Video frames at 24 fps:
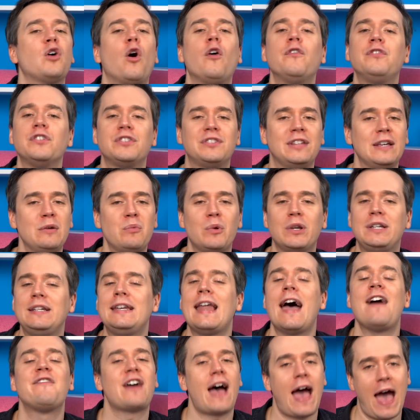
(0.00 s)
obviously would
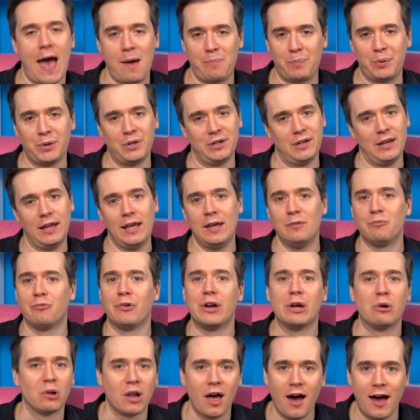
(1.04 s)
never happen in
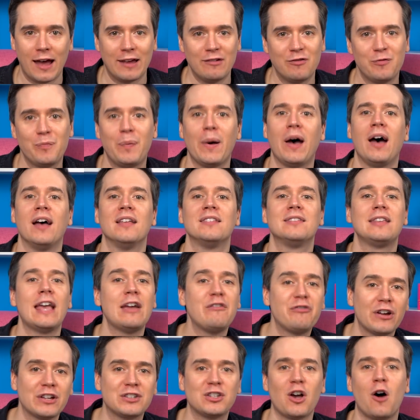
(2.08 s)
real life, but say
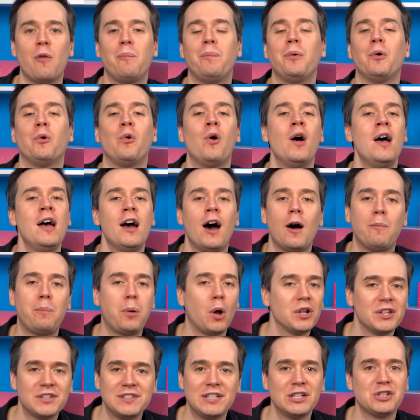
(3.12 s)
for example, a
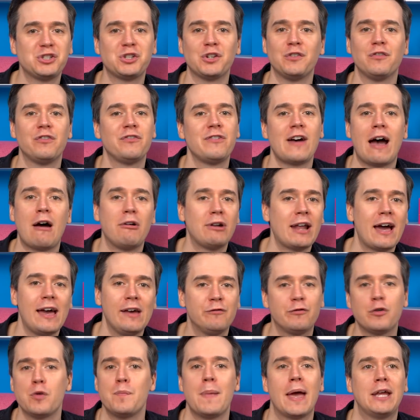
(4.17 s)
politician found out
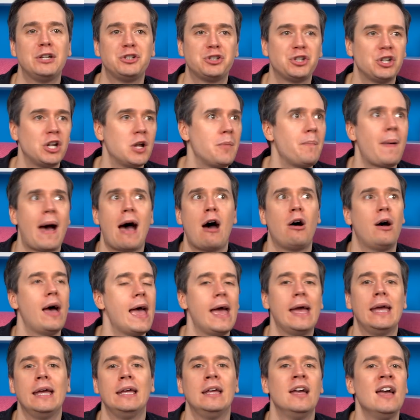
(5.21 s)
information about
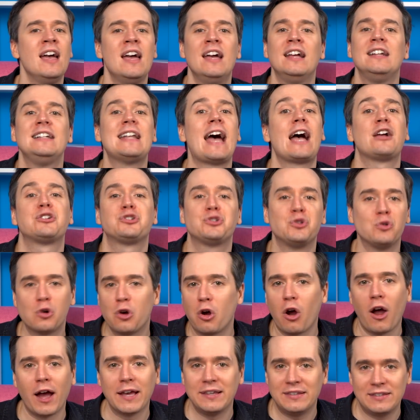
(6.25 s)
a national
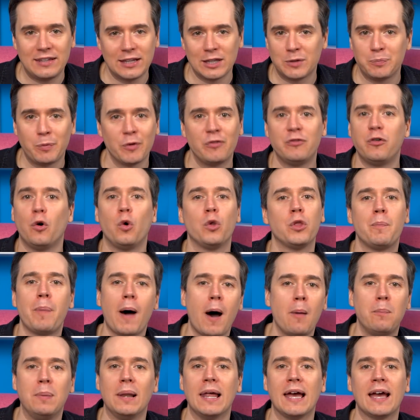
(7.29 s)
crisis before the
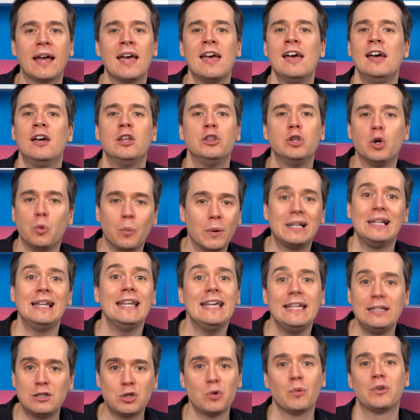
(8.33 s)
public that would
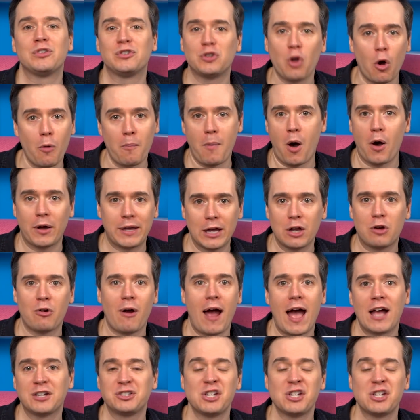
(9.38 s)
lead to a stock market crash